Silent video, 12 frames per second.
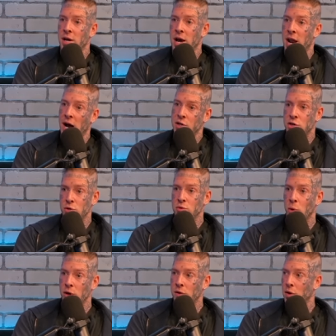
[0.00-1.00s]
and I choose
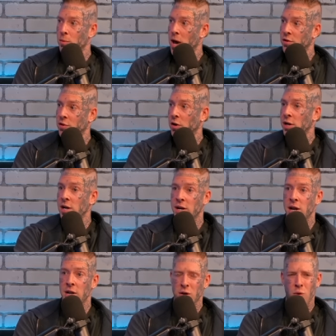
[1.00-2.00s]
one of them and start
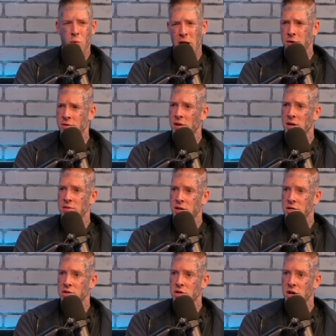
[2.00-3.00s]
eating it and go, wow, this tastes
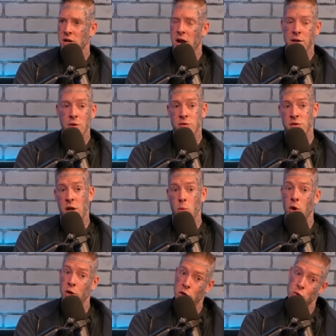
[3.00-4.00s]
like shit. And you say,
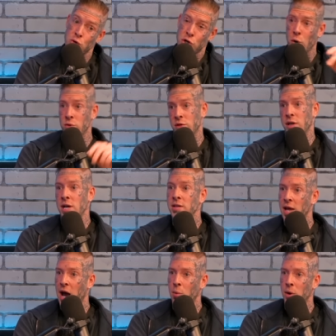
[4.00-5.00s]
well, you chose to
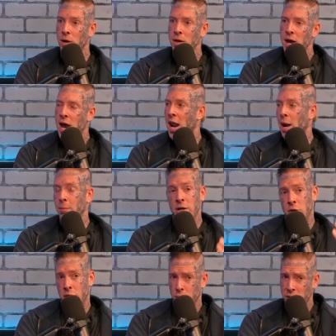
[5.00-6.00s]
eat that one. And I'm
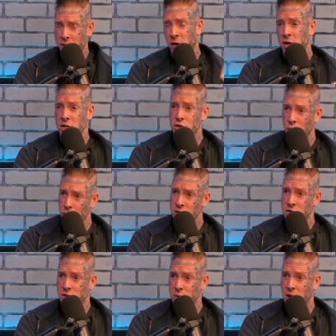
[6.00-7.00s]
like, the three fucking
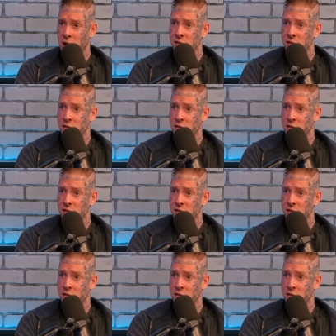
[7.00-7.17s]
choices you gave were